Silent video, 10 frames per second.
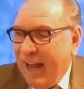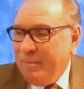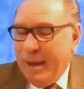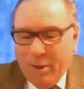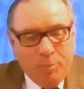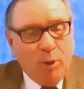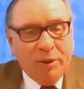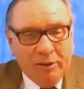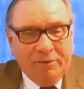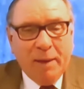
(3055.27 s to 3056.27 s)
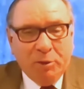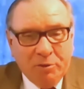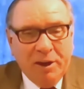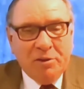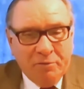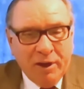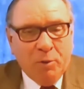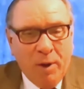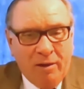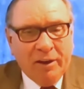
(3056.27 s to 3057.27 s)
I'm not upholding the family tradition
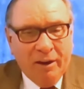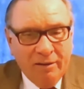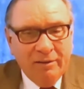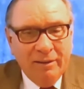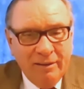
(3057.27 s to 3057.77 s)
very well here.